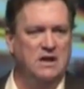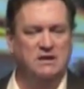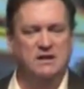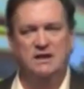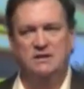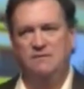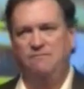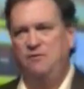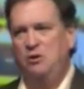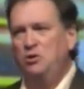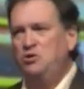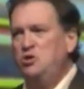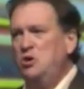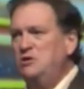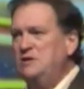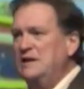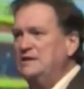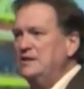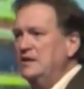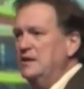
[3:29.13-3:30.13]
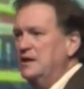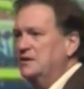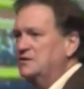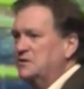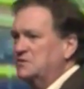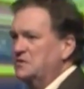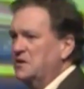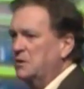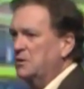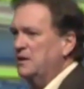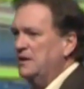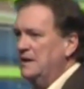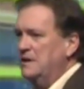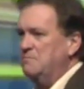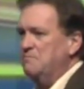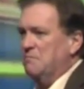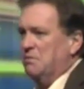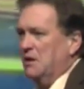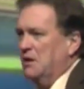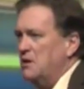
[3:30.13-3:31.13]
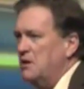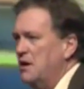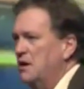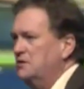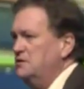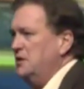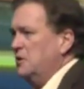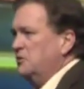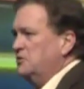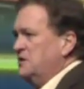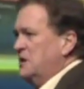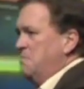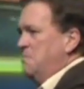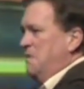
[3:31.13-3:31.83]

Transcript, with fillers: that the future doesn't necessarily belong, you know, to